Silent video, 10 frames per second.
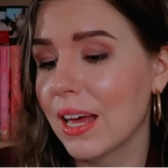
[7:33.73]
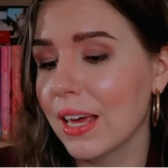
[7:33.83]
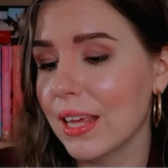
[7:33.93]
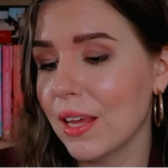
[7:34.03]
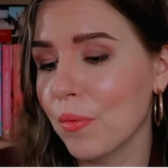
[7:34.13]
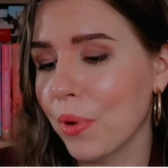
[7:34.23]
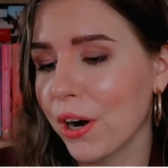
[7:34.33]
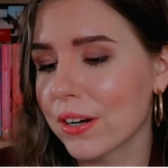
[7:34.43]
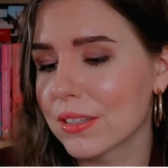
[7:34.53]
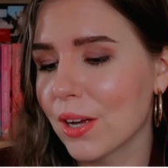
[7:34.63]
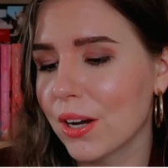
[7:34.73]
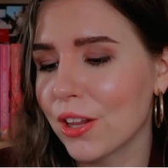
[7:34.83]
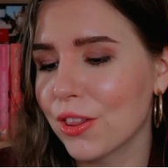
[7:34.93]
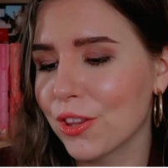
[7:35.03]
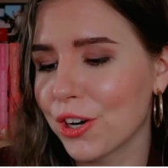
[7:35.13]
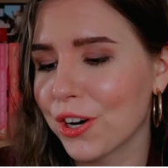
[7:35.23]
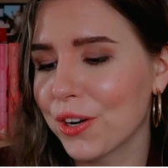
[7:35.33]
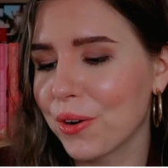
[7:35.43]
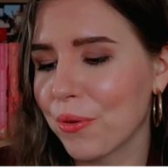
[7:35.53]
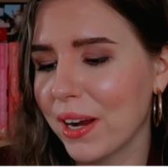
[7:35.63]
he embarks on a
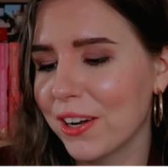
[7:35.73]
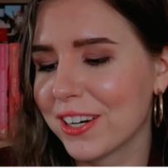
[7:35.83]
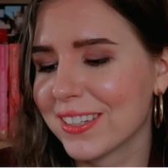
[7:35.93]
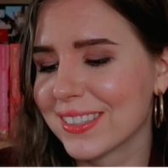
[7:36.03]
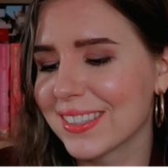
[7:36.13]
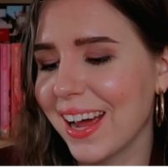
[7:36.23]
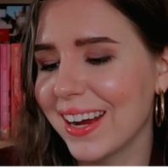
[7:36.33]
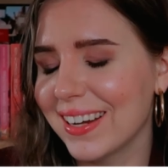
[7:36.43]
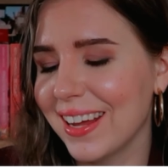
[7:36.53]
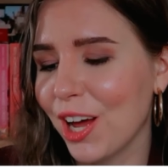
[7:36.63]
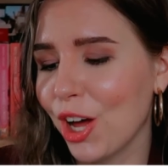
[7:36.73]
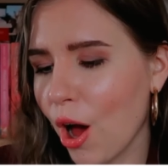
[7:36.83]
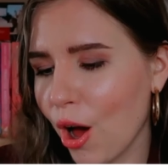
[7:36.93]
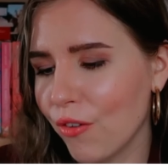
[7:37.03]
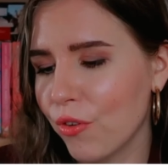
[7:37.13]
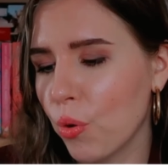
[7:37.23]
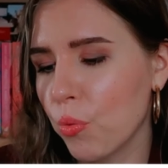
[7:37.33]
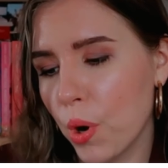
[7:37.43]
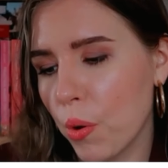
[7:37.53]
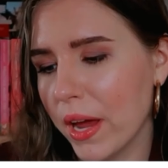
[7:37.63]
third grader's idea of
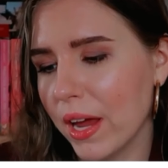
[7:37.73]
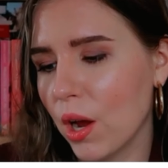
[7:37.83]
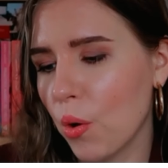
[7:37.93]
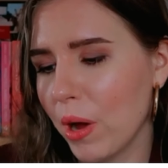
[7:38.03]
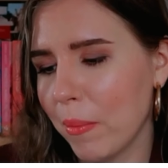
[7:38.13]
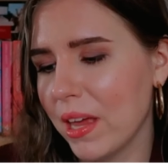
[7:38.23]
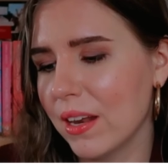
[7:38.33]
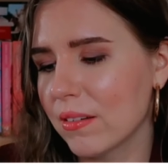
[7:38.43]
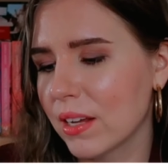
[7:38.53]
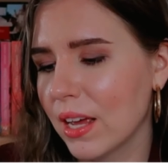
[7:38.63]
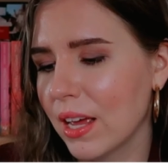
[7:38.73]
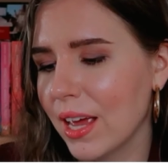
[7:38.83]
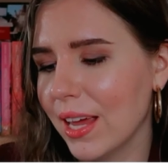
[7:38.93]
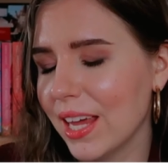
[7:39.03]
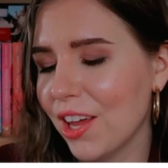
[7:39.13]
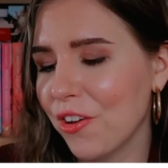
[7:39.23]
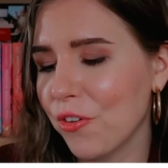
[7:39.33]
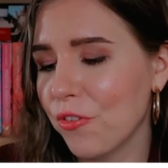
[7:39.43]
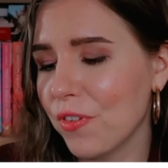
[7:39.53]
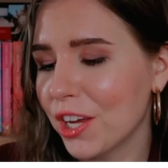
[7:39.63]
wooing women. He
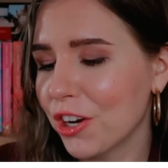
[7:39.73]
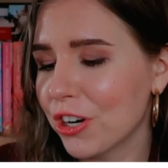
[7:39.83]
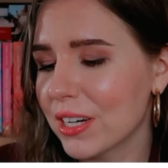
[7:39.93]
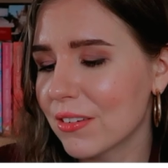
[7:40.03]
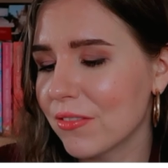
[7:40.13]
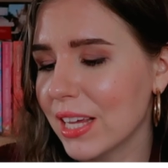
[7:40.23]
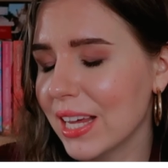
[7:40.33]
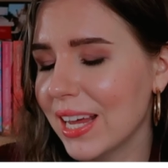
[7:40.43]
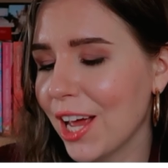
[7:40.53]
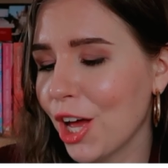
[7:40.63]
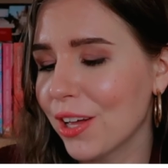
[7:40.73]
figuratively